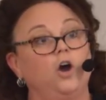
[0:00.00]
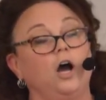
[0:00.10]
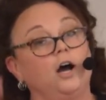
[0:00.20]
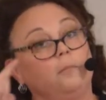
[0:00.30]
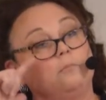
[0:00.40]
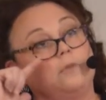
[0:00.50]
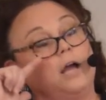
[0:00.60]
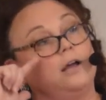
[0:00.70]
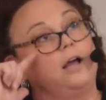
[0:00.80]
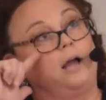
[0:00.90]
Um,
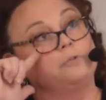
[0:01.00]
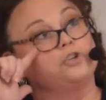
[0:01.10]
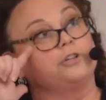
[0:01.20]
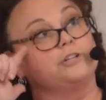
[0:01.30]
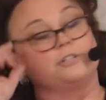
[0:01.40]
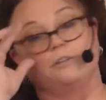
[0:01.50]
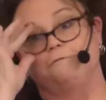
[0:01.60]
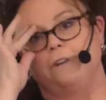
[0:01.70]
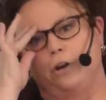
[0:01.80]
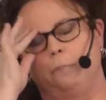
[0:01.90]
I'm sure this is a
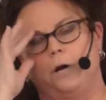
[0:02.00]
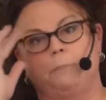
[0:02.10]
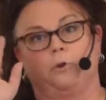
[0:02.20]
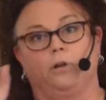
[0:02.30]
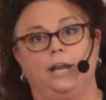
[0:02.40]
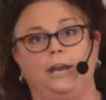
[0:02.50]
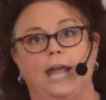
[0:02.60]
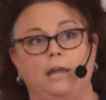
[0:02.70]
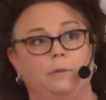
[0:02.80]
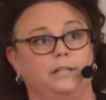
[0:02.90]
very popular
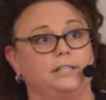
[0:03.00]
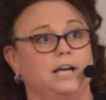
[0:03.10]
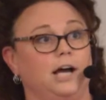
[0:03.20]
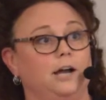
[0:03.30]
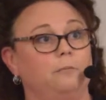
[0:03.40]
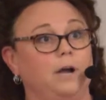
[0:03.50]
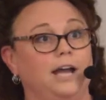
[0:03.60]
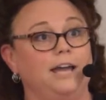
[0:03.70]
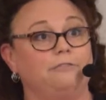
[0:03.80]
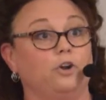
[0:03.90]
name at the time.
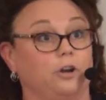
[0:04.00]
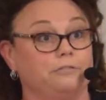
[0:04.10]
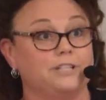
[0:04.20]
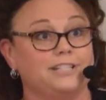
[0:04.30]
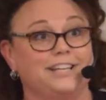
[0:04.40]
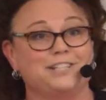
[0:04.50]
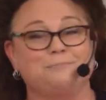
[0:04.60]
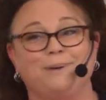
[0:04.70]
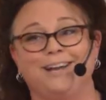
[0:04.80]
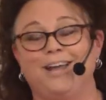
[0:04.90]
I haven't heard of it since,
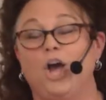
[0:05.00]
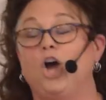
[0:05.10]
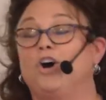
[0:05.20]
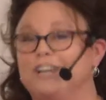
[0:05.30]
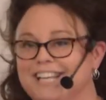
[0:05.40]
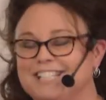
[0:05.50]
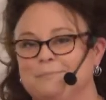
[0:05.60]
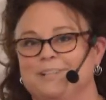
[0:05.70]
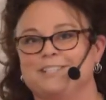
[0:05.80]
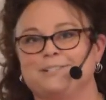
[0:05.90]
but
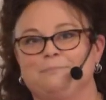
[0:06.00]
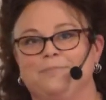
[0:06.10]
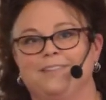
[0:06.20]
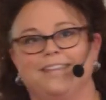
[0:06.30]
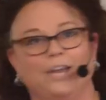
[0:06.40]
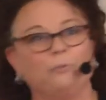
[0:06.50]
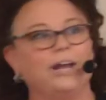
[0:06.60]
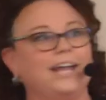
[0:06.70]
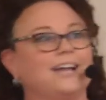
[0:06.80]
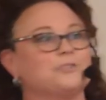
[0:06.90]
Onesimus. Get
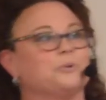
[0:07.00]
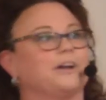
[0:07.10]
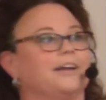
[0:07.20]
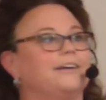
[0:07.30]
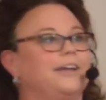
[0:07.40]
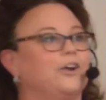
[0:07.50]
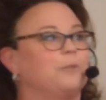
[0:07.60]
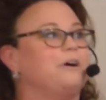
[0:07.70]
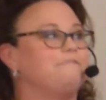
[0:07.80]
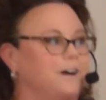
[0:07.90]
ready because we're going to hear it
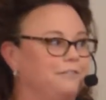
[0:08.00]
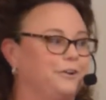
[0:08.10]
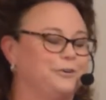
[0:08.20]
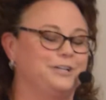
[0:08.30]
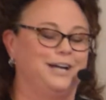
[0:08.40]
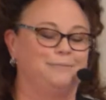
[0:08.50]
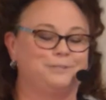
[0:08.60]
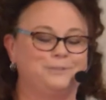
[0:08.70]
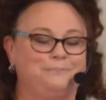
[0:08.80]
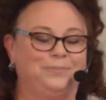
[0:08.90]
about 500
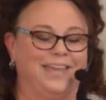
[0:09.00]
times.